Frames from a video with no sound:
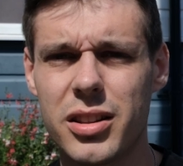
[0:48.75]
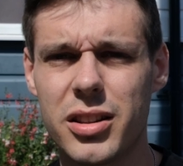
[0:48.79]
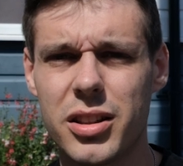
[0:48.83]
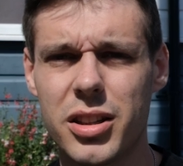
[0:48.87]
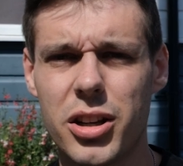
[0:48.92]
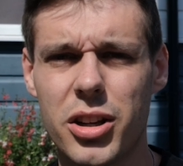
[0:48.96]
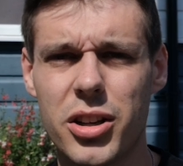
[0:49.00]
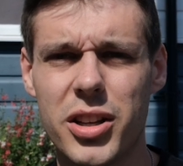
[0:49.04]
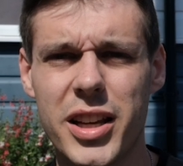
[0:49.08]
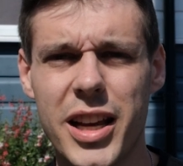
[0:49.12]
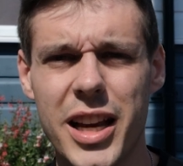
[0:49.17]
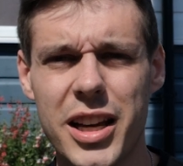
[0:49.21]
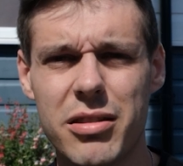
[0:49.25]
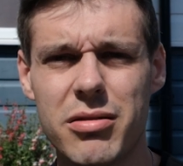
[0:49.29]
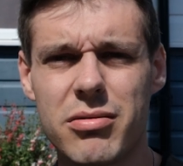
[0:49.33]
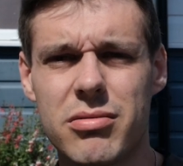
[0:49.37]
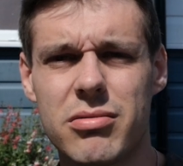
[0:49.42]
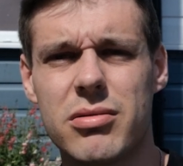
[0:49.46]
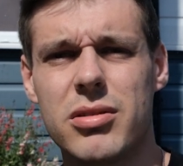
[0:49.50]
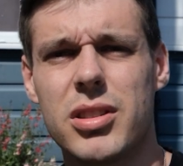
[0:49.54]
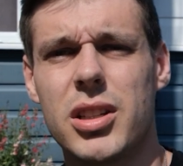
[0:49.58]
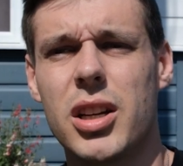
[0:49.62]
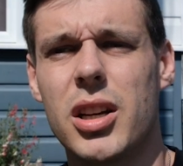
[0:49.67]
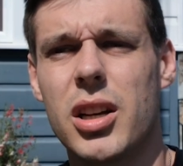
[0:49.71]
You get
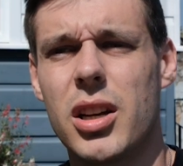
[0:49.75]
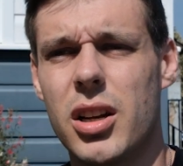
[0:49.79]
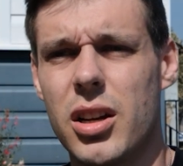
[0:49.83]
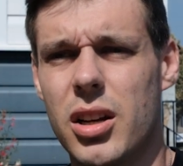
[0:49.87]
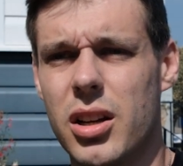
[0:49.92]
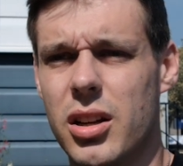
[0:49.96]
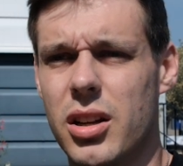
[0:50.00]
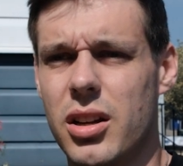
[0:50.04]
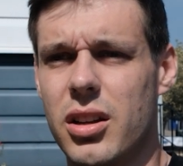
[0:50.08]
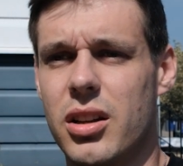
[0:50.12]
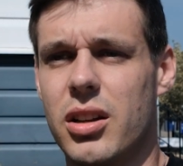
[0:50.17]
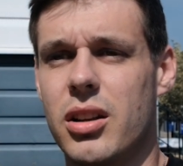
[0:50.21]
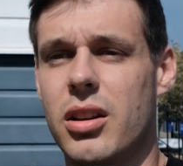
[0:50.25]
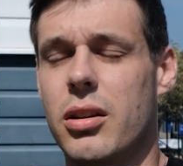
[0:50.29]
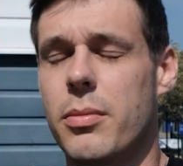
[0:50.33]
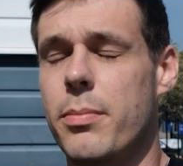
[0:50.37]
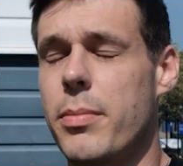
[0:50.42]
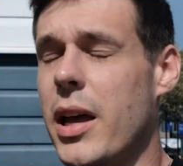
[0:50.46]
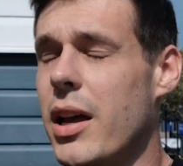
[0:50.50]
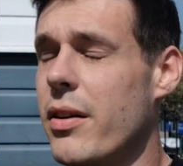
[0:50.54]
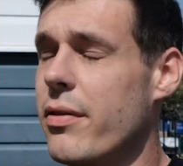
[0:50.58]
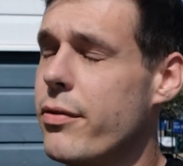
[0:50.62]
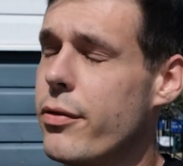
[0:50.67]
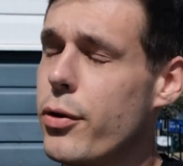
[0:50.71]

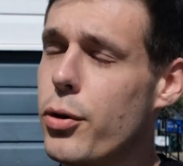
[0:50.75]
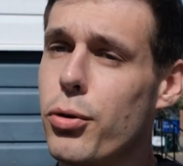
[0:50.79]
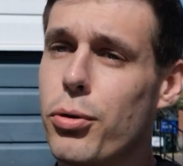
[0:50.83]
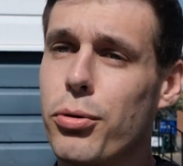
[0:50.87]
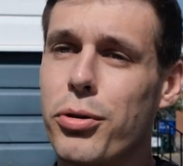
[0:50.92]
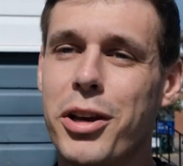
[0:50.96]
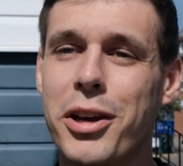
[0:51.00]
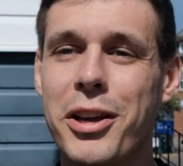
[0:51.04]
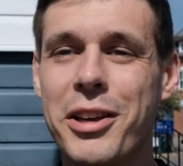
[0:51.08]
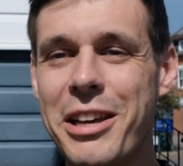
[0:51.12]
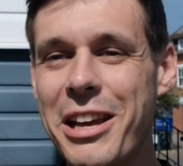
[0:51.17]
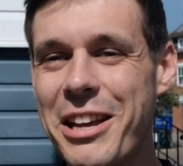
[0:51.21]
better food.